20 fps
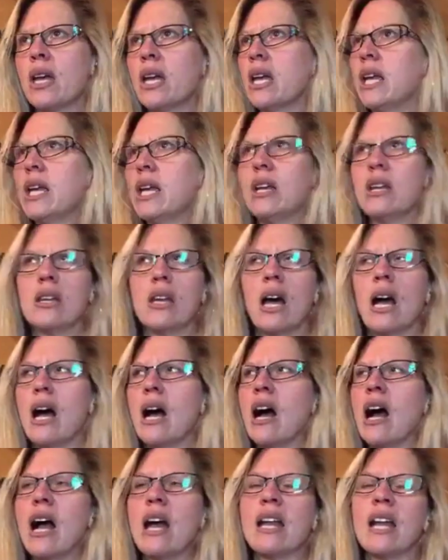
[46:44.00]
and
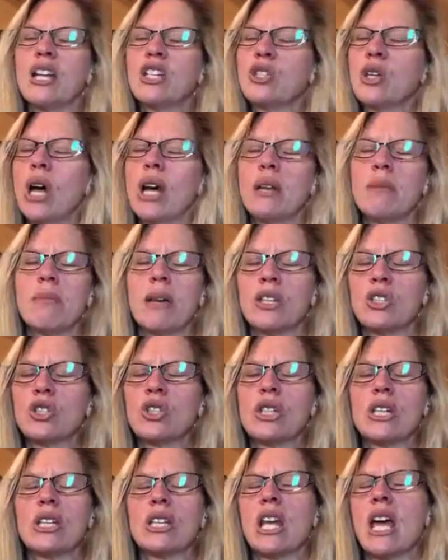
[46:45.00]
I try to mention
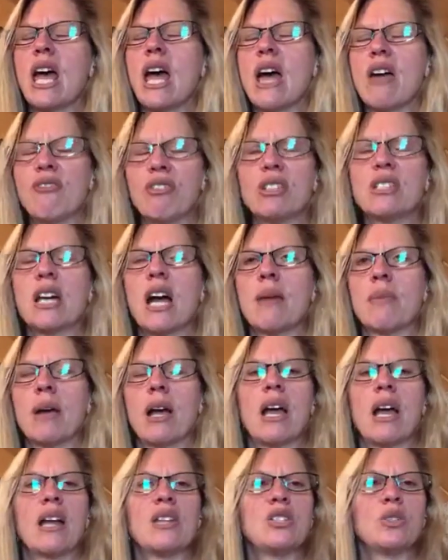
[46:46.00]
it every time
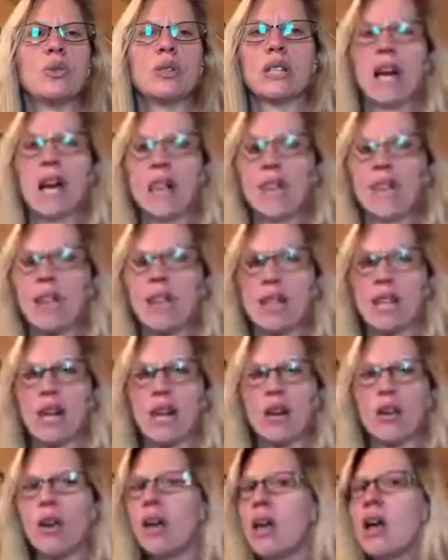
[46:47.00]
I do a live video.
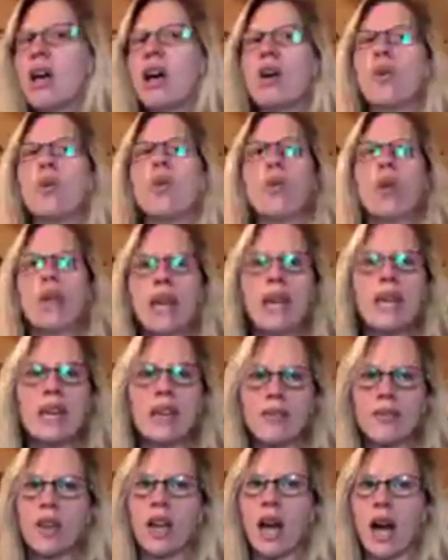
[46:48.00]
We
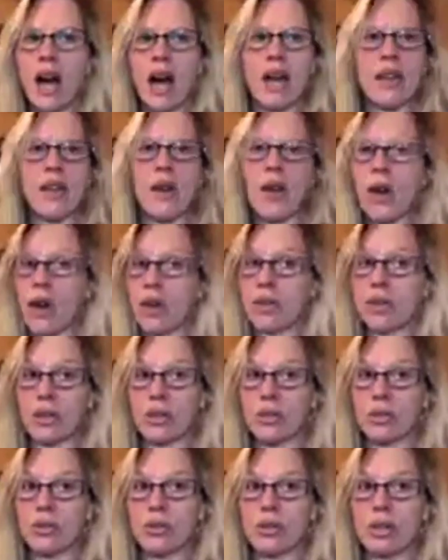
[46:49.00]
give God all the
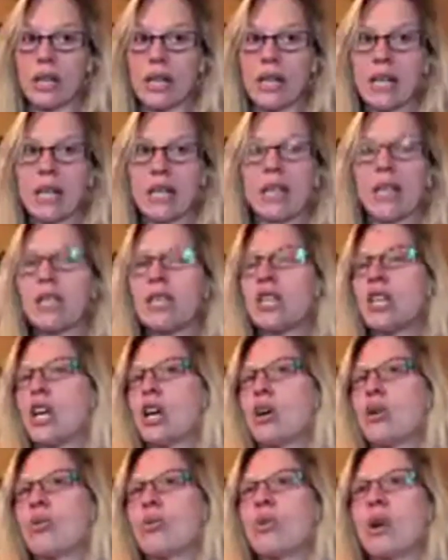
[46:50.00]
glory. You
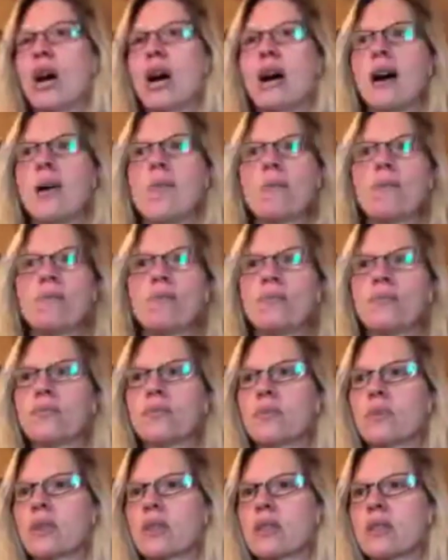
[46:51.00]
know,
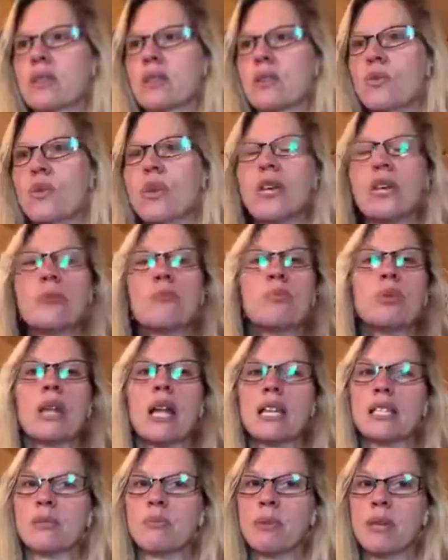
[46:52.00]
we are
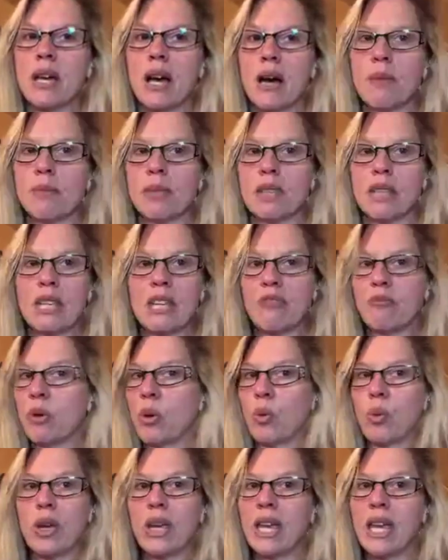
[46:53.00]
blessed beyond belief,
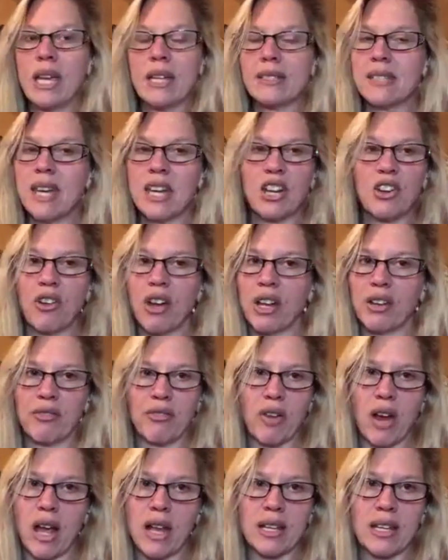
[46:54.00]
but we can't take credit
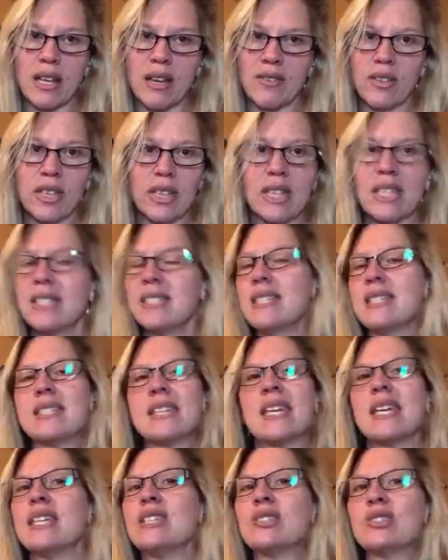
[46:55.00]
for any of it. This is
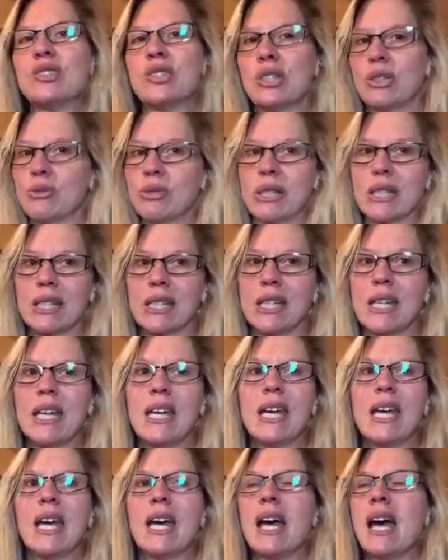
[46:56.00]
His doing.
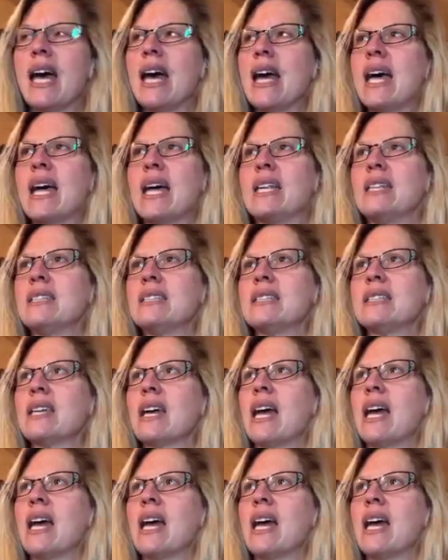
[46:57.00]
And